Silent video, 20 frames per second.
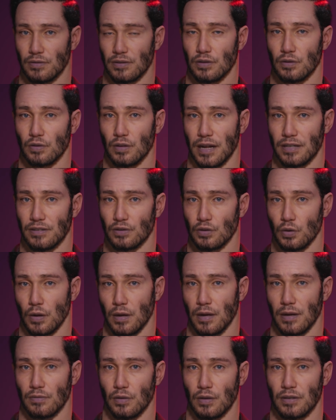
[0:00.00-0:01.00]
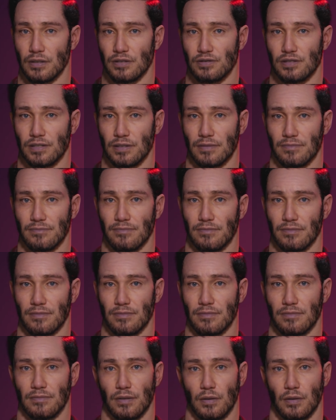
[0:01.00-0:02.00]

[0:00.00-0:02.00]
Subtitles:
a gradual evolution. It